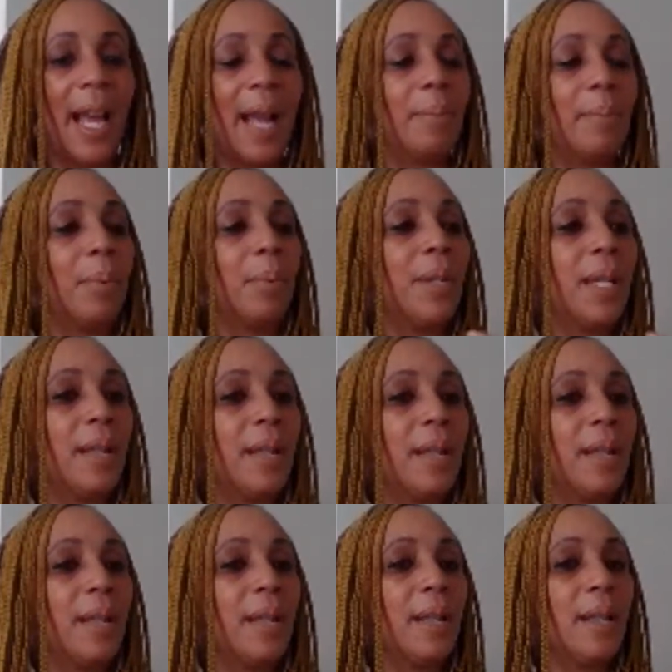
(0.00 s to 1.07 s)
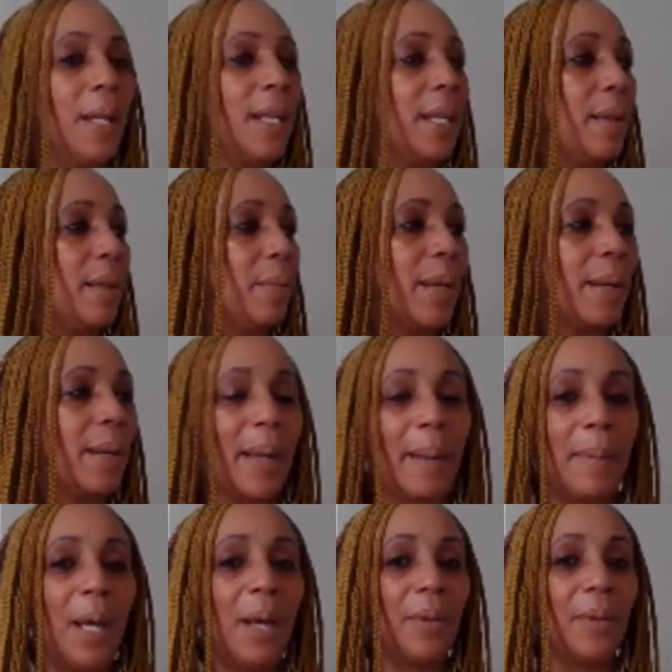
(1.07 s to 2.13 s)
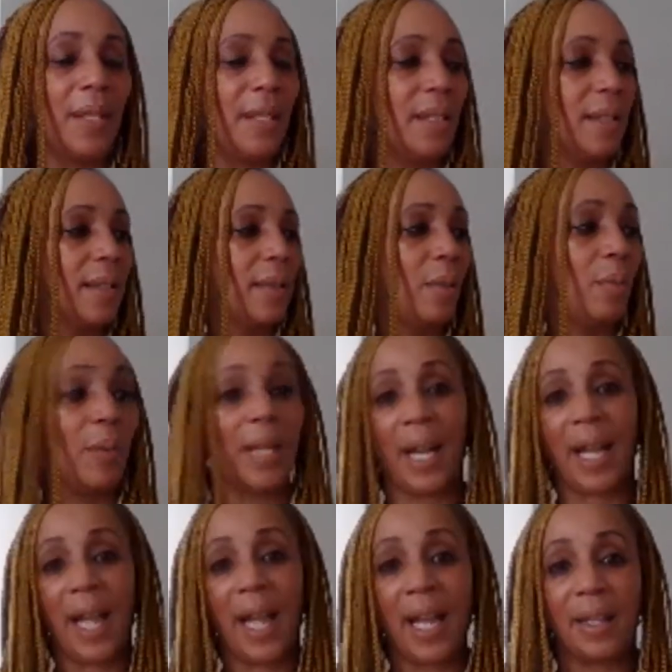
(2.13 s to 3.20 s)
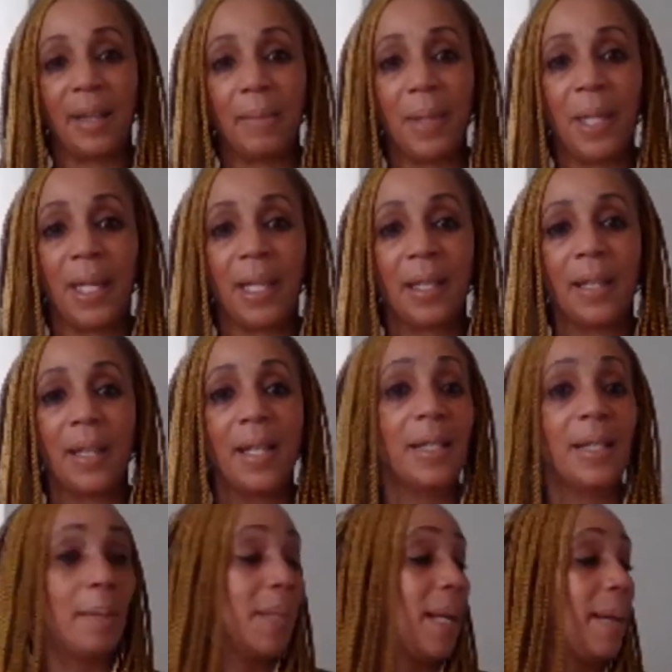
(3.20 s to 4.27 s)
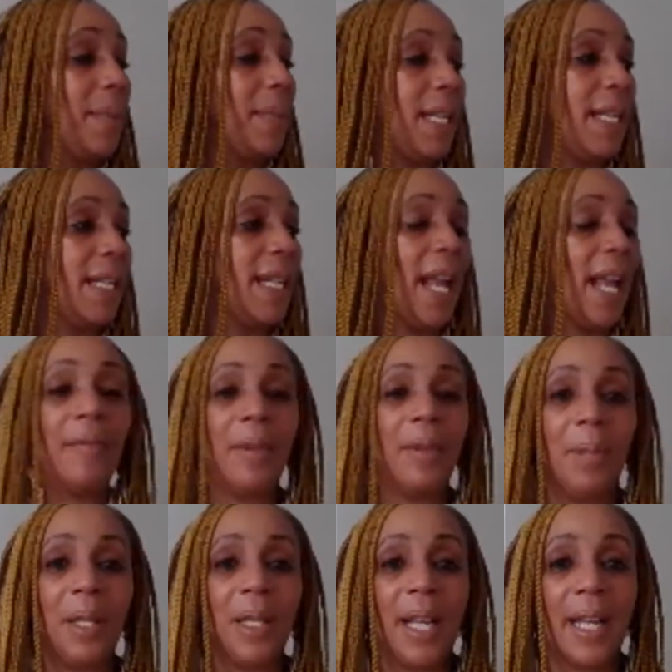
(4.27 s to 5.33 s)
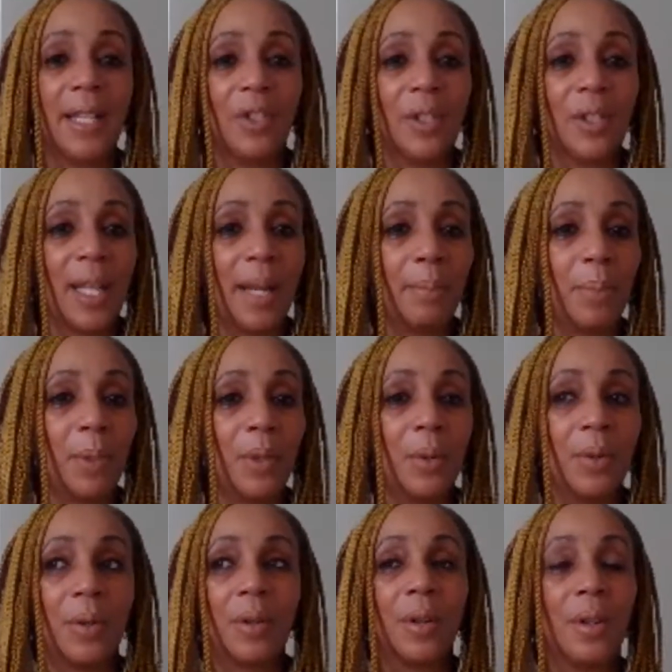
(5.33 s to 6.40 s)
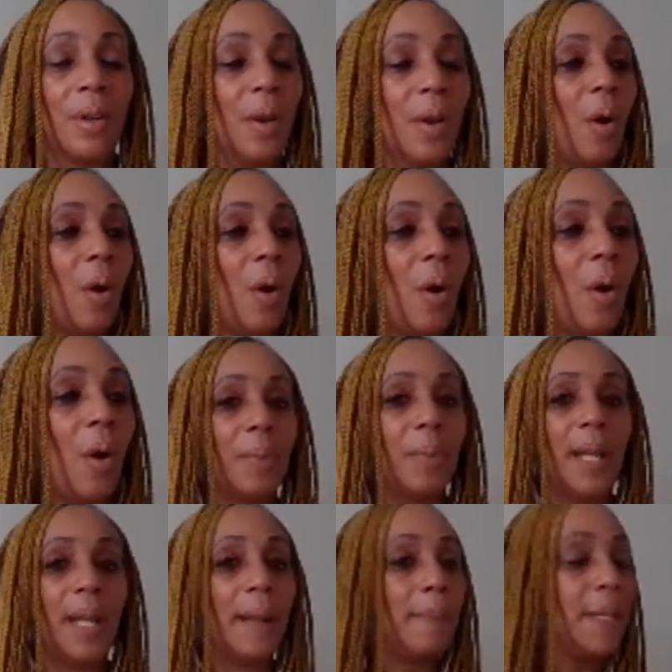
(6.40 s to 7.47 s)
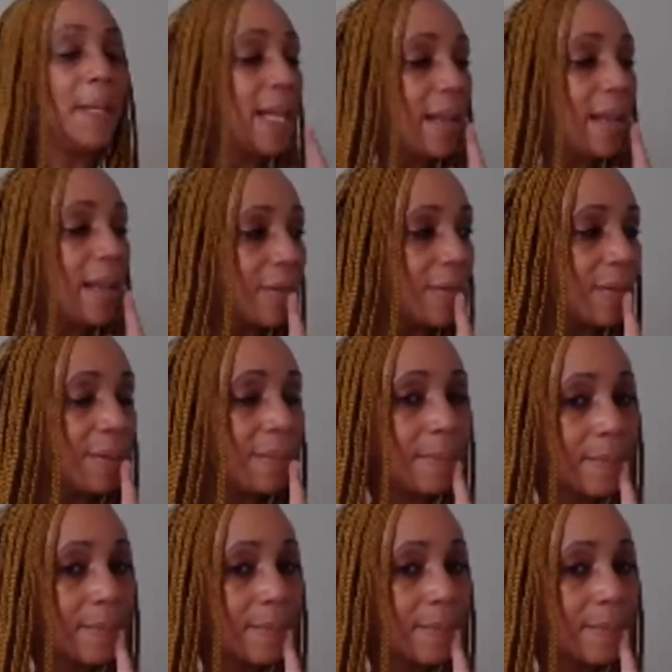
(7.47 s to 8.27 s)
and putting my money where my mouth is when I had the money. Sometimes I didn't have the money. I just had pure hope and belief.